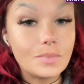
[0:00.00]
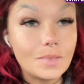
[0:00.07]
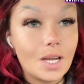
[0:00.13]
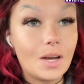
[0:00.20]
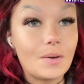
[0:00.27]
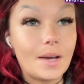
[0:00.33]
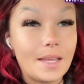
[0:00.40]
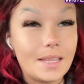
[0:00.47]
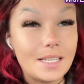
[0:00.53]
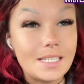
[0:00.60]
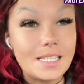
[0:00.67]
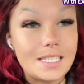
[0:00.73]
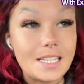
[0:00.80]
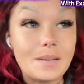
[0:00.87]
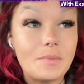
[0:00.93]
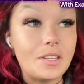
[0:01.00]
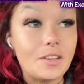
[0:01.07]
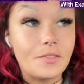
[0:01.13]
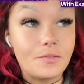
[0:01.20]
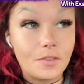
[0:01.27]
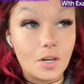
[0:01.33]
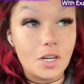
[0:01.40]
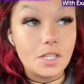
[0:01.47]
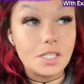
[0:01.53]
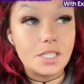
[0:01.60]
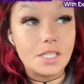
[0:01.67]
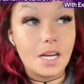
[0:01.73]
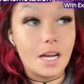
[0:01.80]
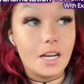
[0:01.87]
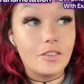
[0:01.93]
Okay, this is going to be the
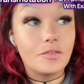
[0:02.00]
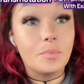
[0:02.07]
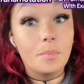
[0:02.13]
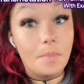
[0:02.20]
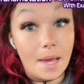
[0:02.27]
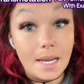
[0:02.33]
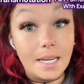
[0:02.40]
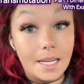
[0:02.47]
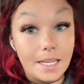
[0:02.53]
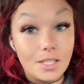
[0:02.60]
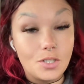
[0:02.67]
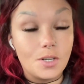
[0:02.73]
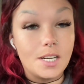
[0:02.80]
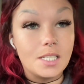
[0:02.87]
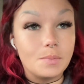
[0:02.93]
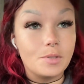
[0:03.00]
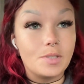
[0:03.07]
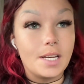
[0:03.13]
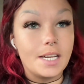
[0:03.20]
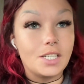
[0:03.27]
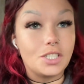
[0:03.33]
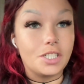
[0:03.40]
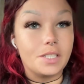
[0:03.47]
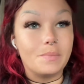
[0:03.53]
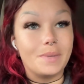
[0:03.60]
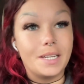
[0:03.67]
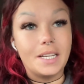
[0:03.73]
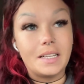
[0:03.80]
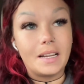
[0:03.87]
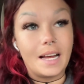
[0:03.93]
first of many transmutation
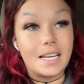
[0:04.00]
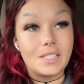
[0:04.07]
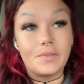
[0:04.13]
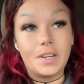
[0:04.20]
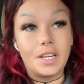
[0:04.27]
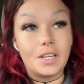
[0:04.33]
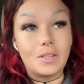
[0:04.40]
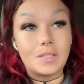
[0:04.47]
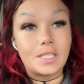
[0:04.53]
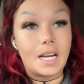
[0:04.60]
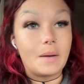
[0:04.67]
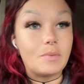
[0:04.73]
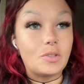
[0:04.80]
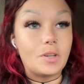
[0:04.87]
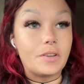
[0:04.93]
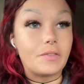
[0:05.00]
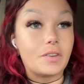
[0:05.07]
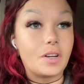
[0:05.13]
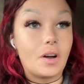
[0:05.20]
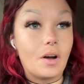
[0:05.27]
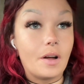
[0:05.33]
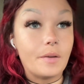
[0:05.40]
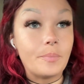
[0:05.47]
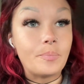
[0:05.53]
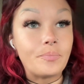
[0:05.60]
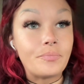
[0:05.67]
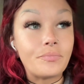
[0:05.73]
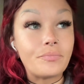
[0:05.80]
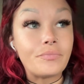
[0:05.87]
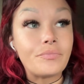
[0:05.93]
mini class videos that I'm doing for y'all.
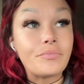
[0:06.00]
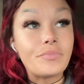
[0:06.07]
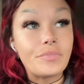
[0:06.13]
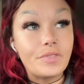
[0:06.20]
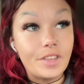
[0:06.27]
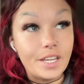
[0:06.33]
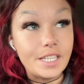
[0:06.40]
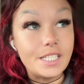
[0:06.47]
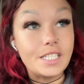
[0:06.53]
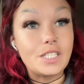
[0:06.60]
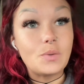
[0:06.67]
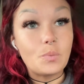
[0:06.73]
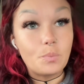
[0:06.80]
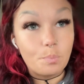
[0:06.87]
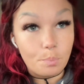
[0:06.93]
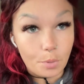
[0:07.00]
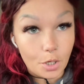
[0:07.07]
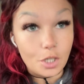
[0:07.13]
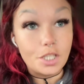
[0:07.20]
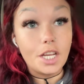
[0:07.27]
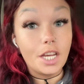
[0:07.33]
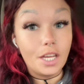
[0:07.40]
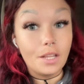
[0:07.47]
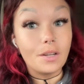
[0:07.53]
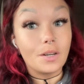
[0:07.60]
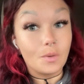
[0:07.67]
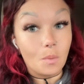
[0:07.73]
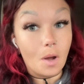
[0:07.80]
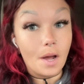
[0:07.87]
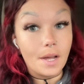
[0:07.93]
This particular
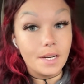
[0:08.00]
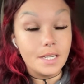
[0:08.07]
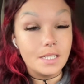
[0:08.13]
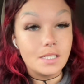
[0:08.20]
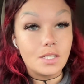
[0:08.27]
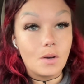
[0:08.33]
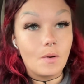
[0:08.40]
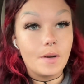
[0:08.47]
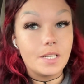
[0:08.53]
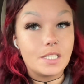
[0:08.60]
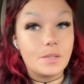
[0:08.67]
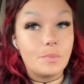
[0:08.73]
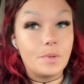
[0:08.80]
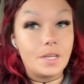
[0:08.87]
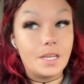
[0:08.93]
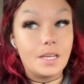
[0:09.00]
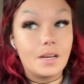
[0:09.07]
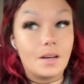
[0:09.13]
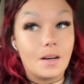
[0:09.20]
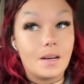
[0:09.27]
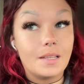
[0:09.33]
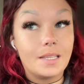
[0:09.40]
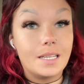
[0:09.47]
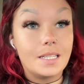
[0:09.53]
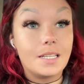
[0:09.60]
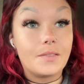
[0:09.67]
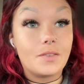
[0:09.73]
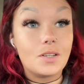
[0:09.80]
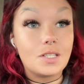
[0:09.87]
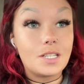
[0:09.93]
one is going to be on the
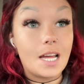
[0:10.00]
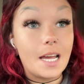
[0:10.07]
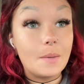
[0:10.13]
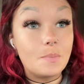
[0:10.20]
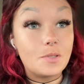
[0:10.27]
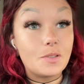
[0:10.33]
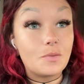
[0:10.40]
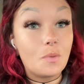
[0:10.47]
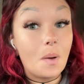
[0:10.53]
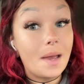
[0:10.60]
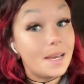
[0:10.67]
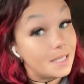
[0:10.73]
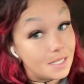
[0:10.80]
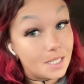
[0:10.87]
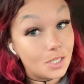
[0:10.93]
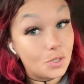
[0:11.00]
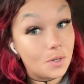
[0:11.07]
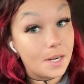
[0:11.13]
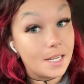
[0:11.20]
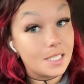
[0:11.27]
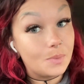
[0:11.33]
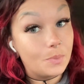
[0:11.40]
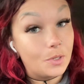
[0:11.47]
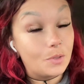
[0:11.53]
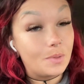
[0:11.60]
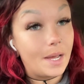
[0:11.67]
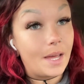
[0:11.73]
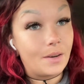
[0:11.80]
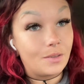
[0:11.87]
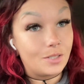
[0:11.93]
different types of ways to transmute
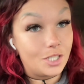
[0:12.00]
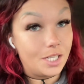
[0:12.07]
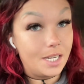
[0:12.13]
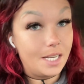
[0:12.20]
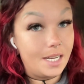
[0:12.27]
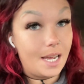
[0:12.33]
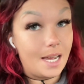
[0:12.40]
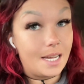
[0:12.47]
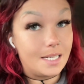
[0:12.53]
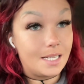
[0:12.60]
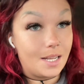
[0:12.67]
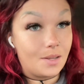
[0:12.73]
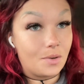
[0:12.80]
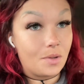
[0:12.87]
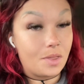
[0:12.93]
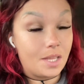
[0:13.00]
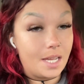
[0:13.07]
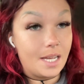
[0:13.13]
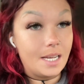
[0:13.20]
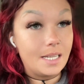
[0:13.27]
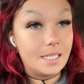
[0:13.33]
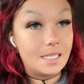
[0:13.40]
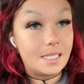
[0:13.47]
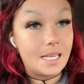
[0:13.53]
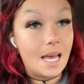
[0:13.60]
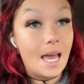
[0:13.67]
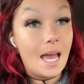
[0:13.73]
energy and other things.